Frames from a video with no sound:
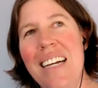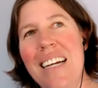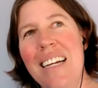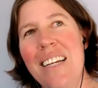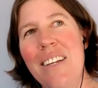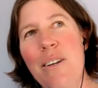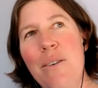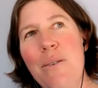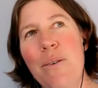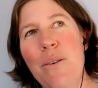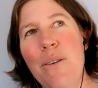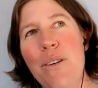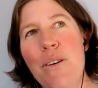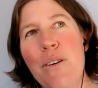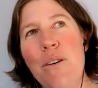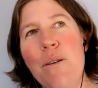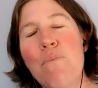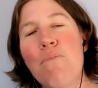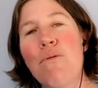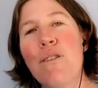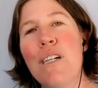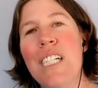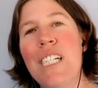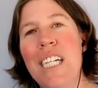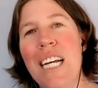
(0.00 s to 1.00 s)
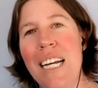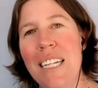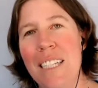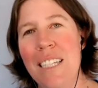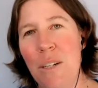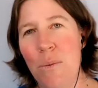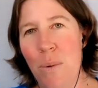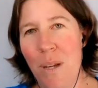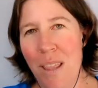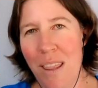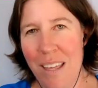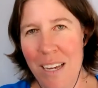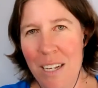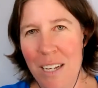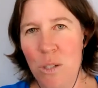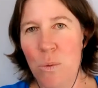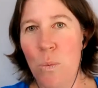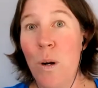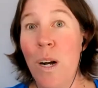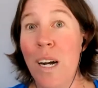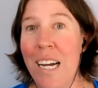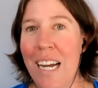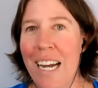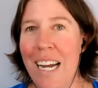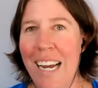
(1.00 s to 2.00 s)
you you appreciate it when things
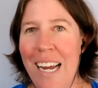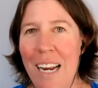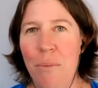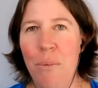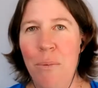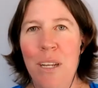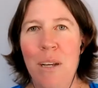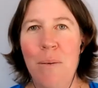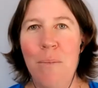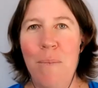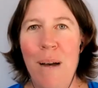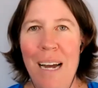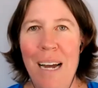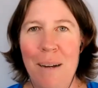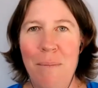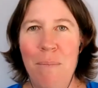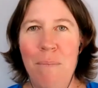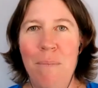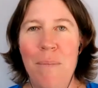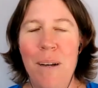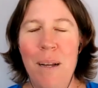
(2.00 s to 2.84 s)
work again when you're back